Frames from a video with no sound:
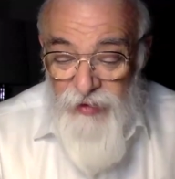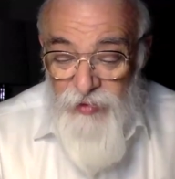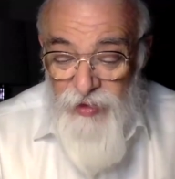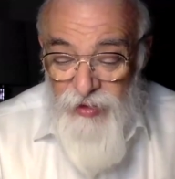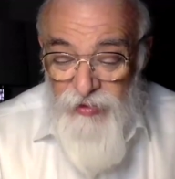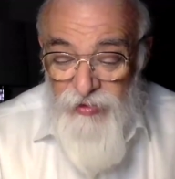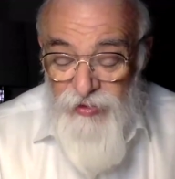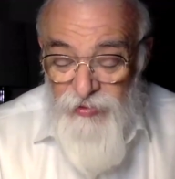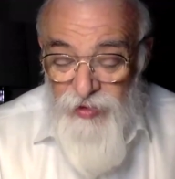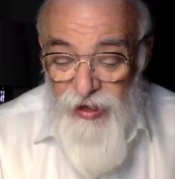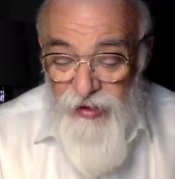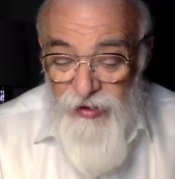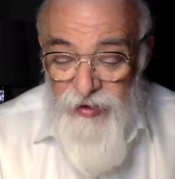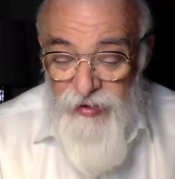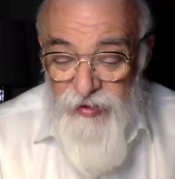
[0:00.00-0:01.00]
which goes
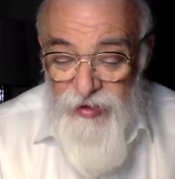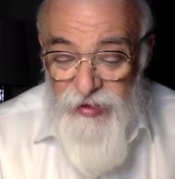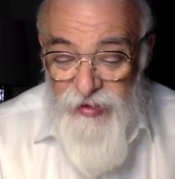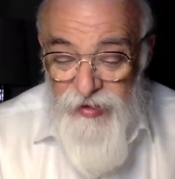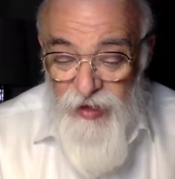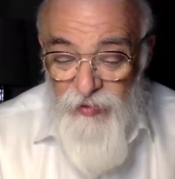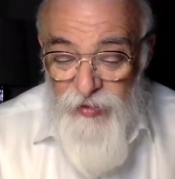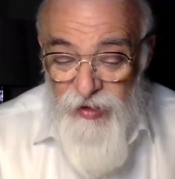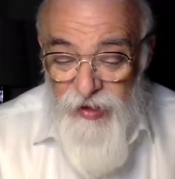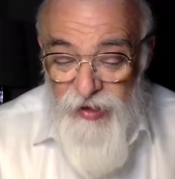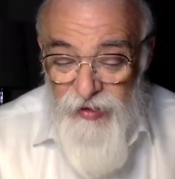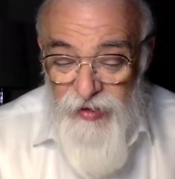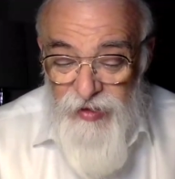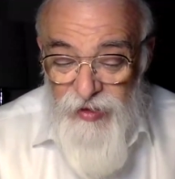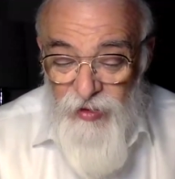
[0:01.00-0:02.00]
directly into the stomach,
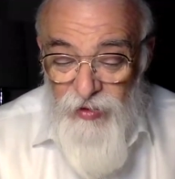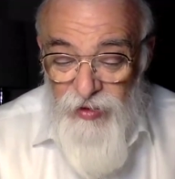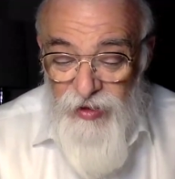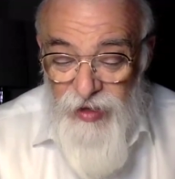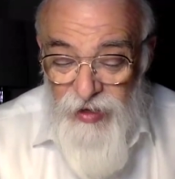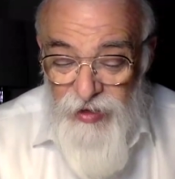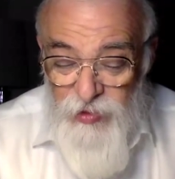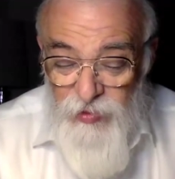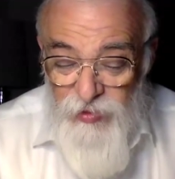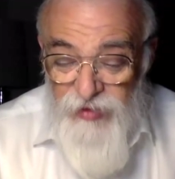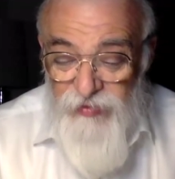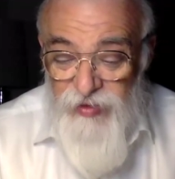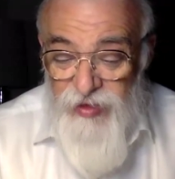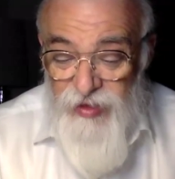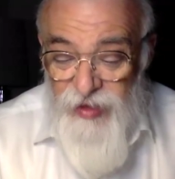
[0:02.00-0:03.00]
and there's no engagement
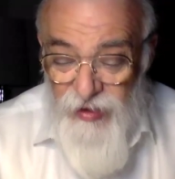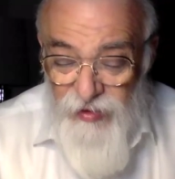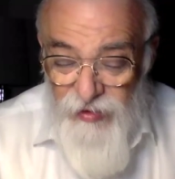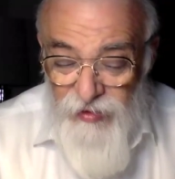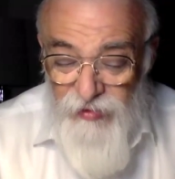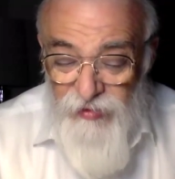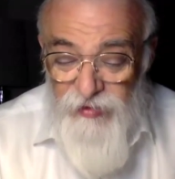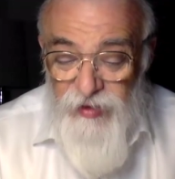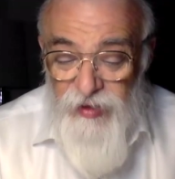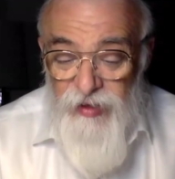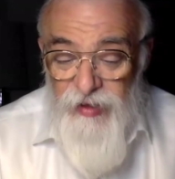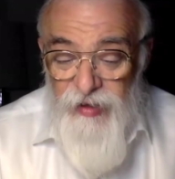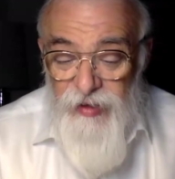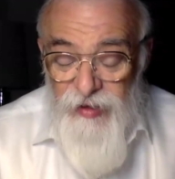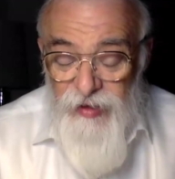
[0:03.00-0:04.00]
of the seichel
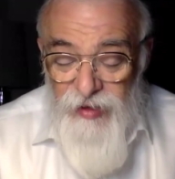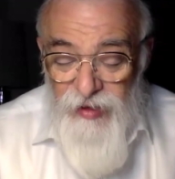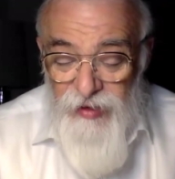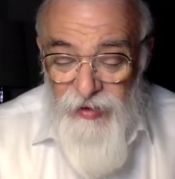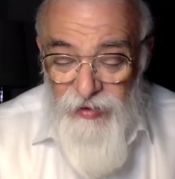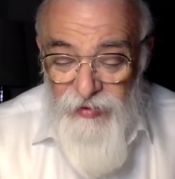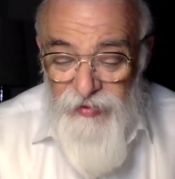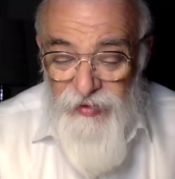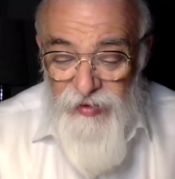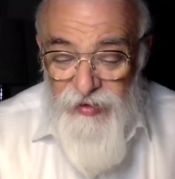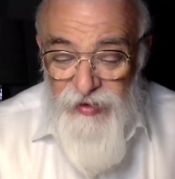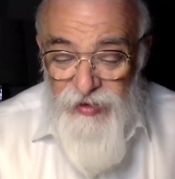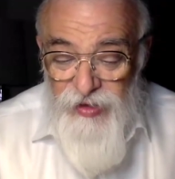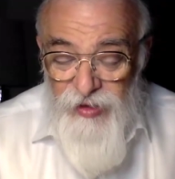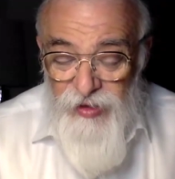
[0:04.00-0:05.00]
and of the
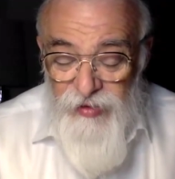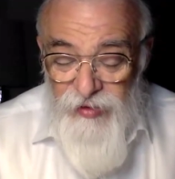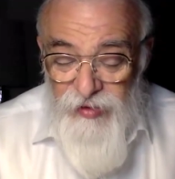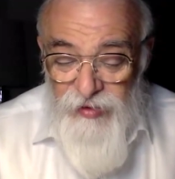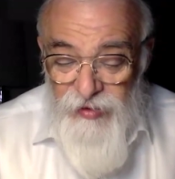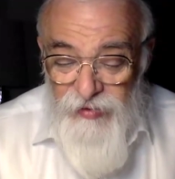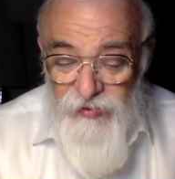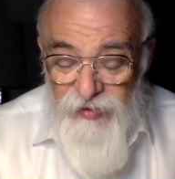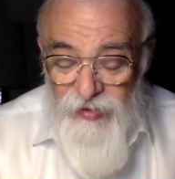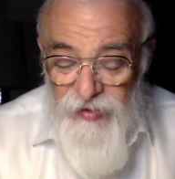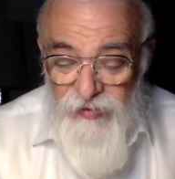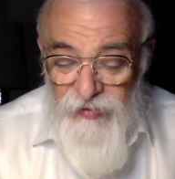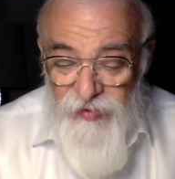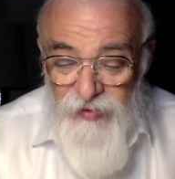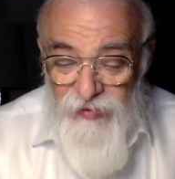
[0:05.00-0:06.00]
gish, uh, and of,
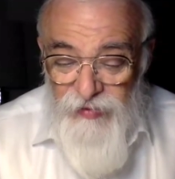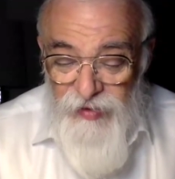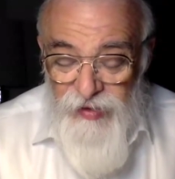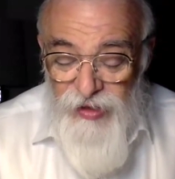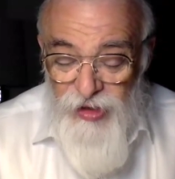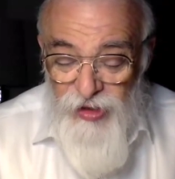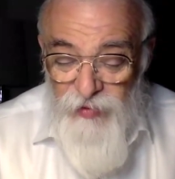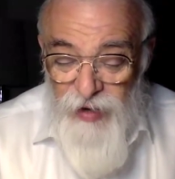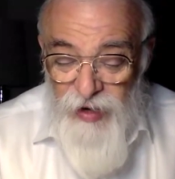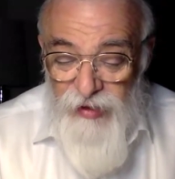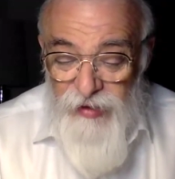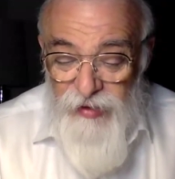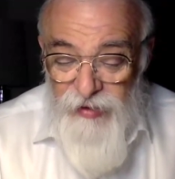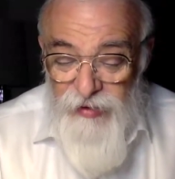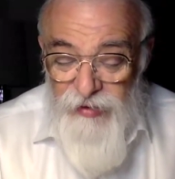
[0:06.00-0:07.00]
and of, of, the gishmak